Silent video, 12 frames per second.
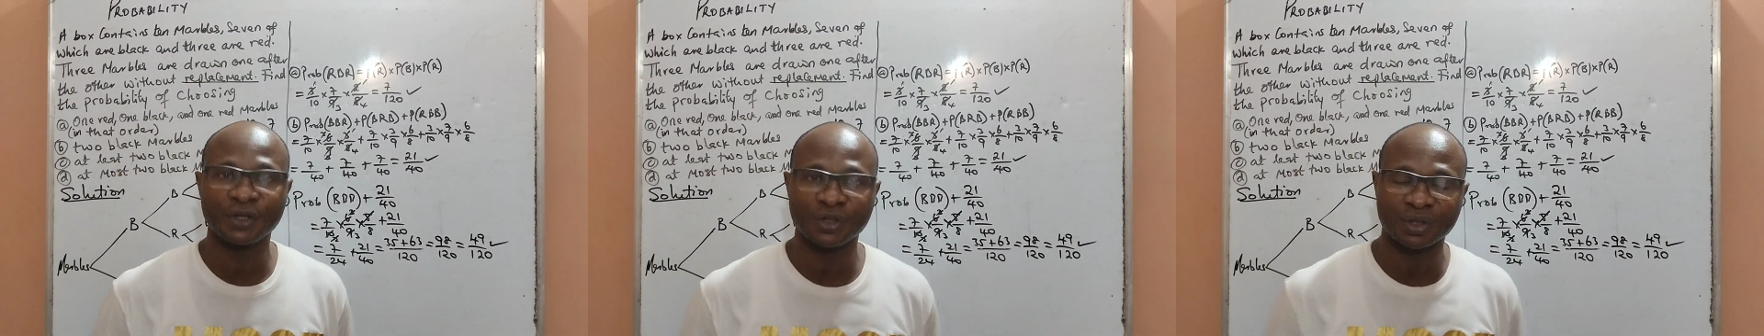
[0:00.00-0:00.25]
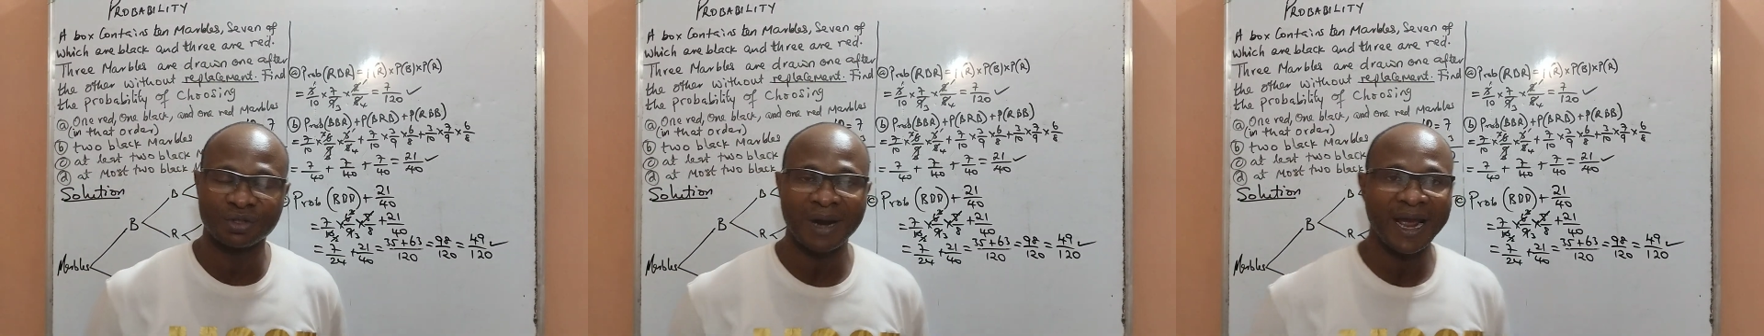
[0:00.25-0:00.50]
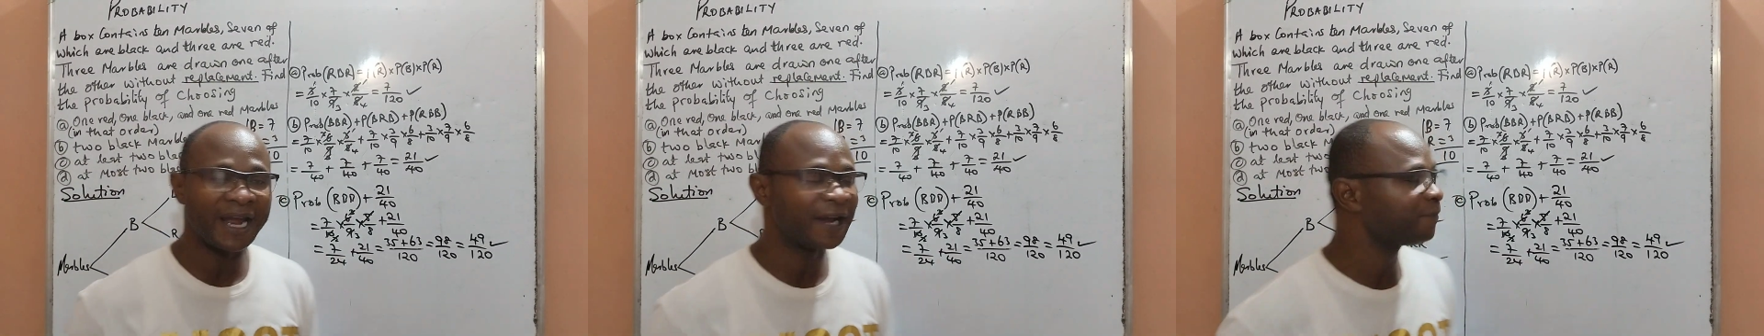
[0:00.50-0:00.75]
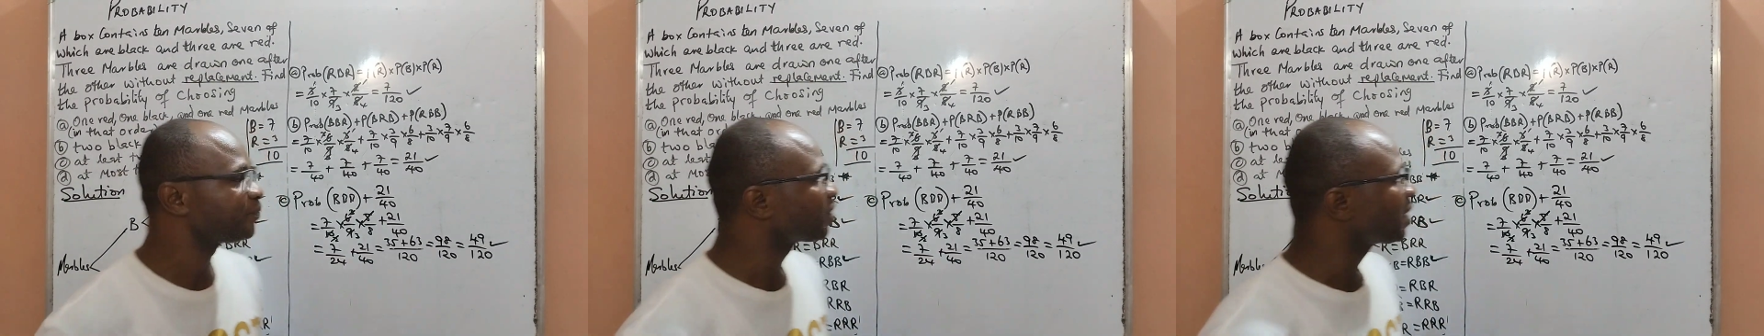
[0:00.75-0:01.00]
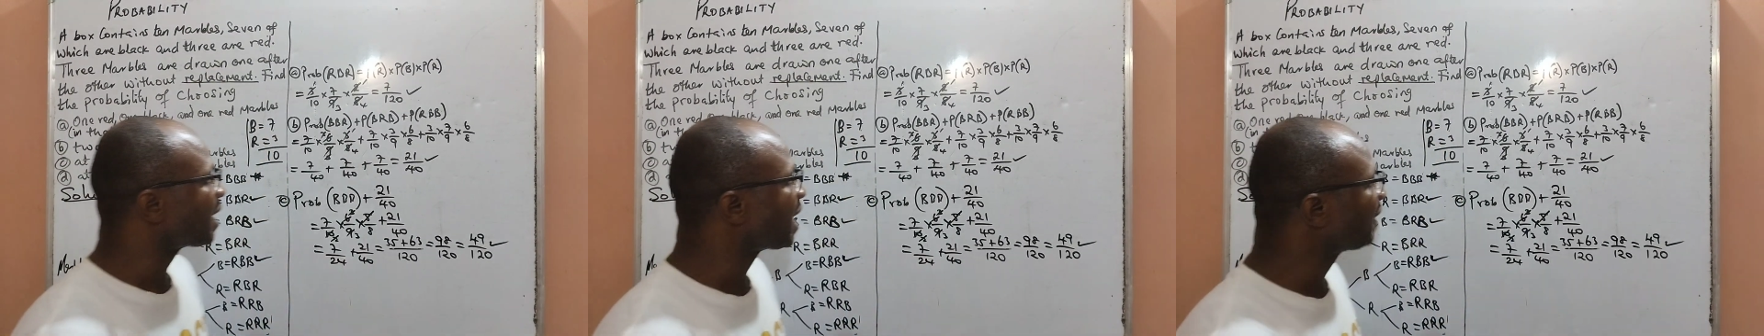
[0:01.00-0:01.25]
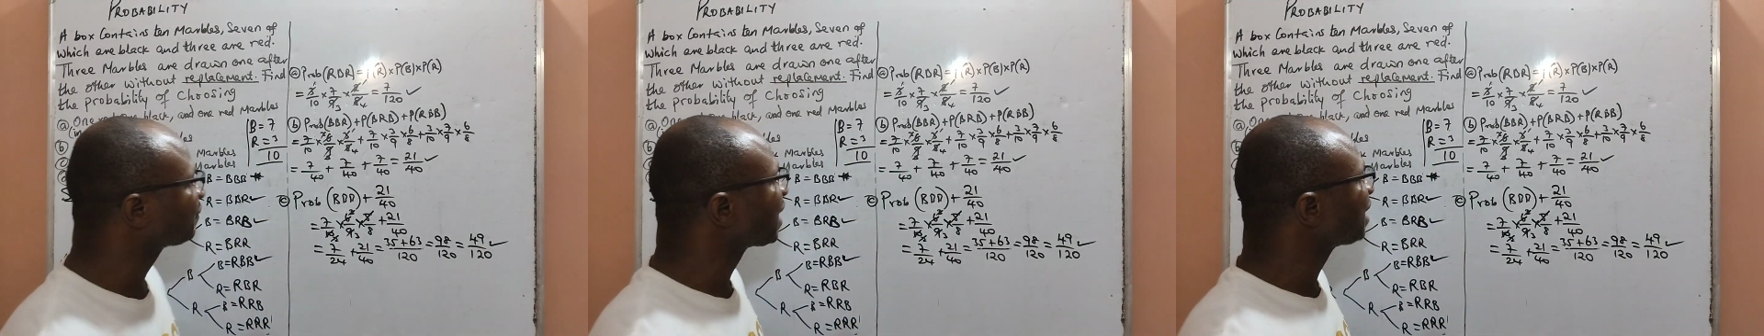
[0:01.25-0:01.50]
you to try
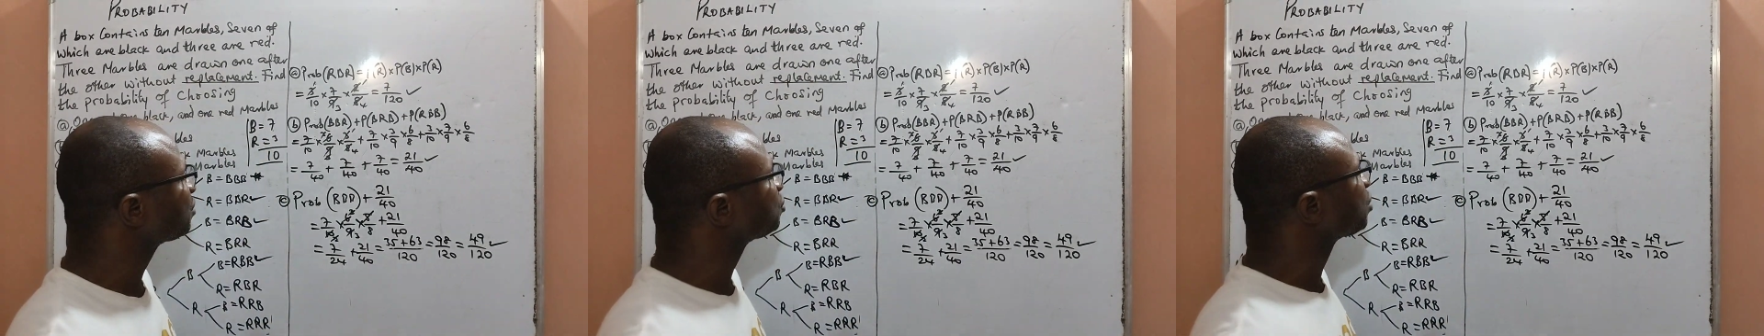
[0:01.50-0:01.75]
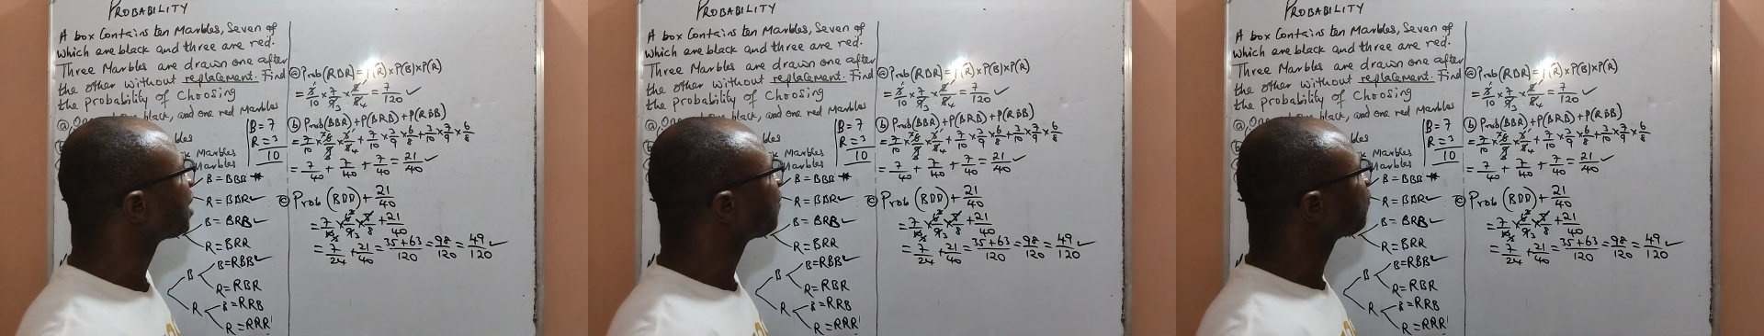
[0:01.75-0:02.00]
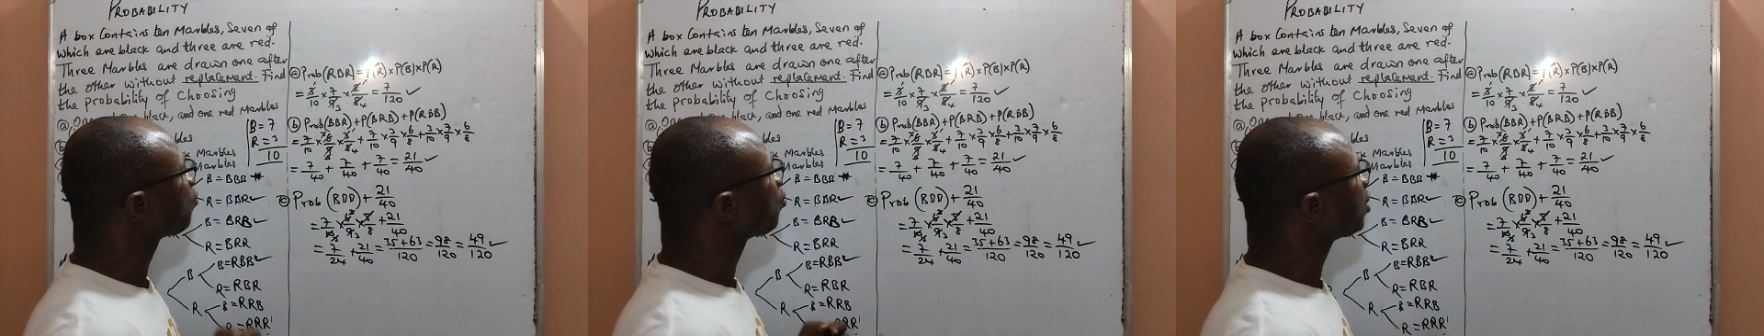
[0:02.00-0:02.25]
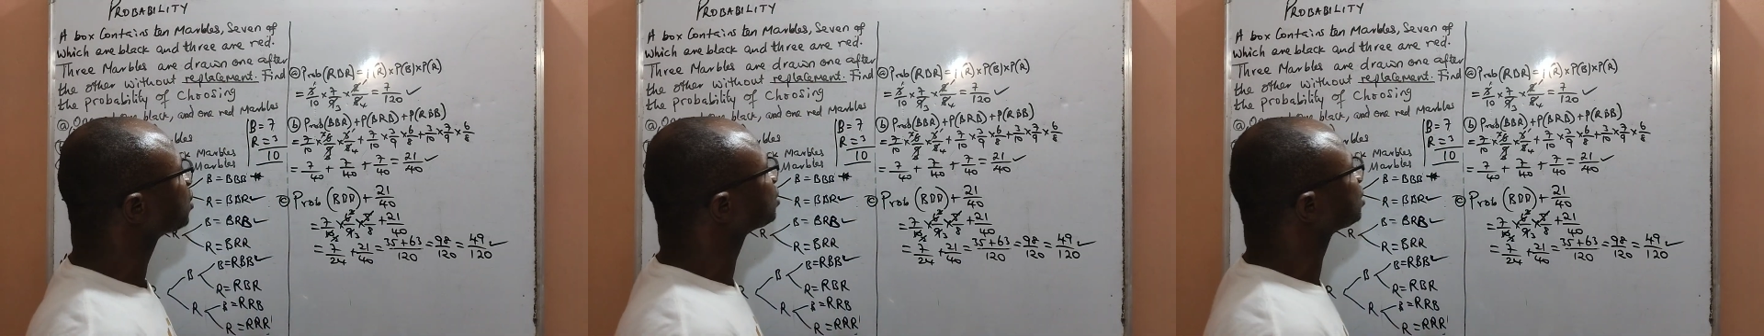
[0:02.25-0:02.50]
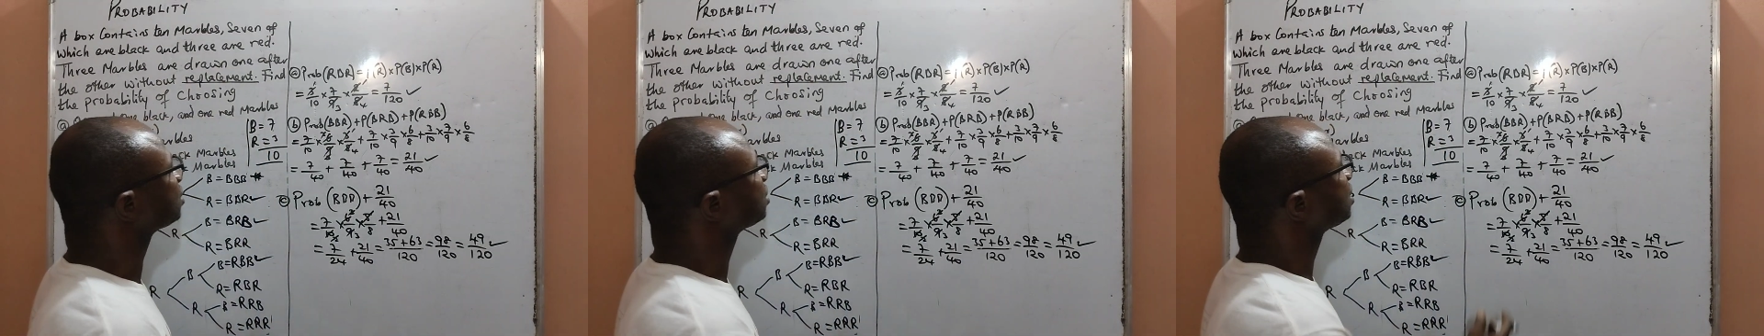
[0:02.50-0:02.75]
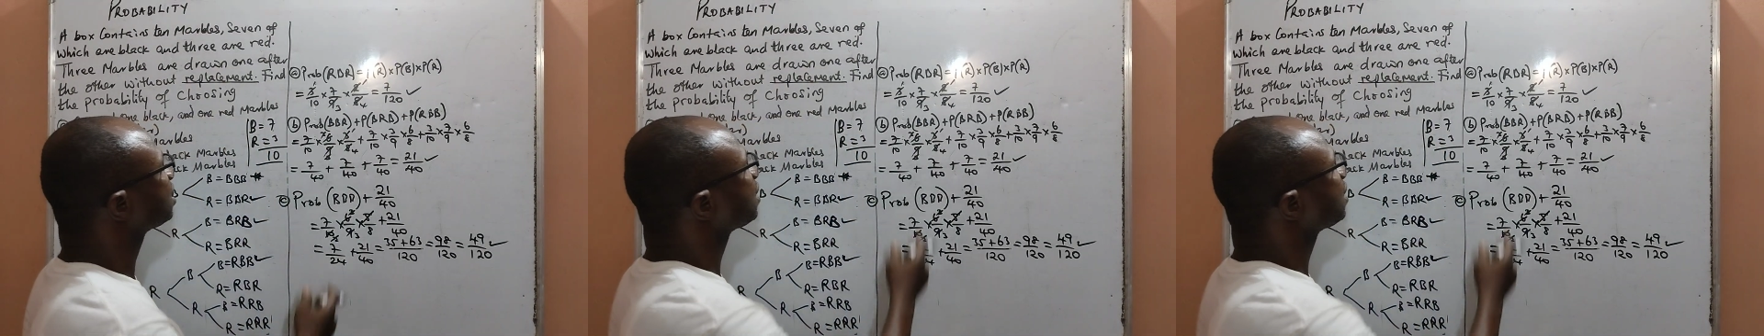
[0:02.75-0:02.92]
after you have watched